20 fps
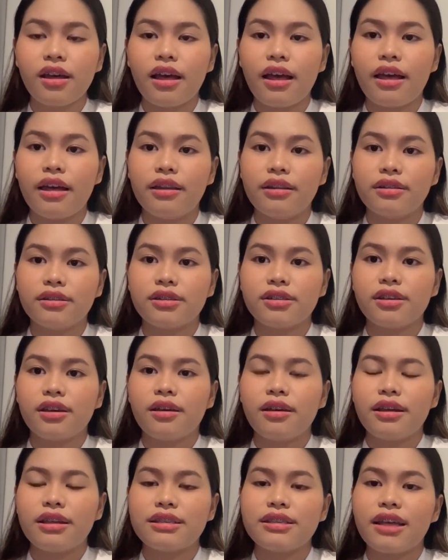And
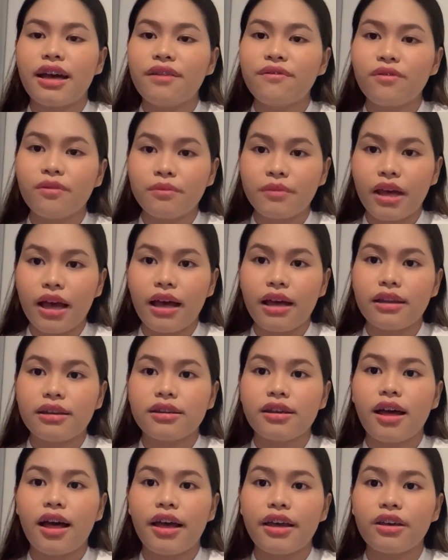aside from that,
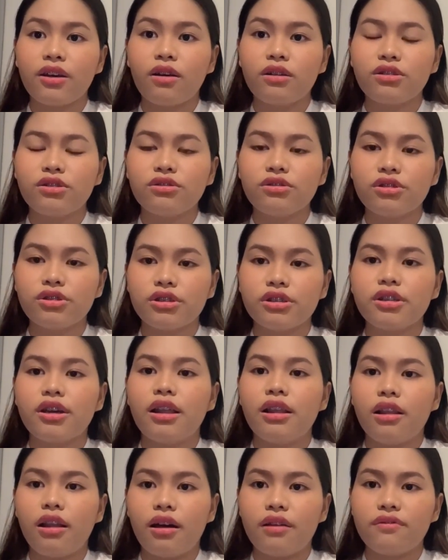I got to learn a
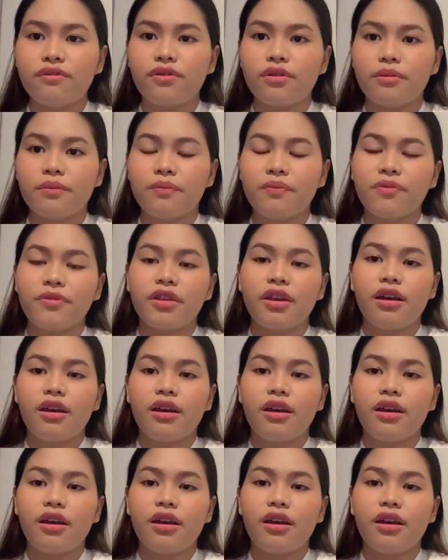lot from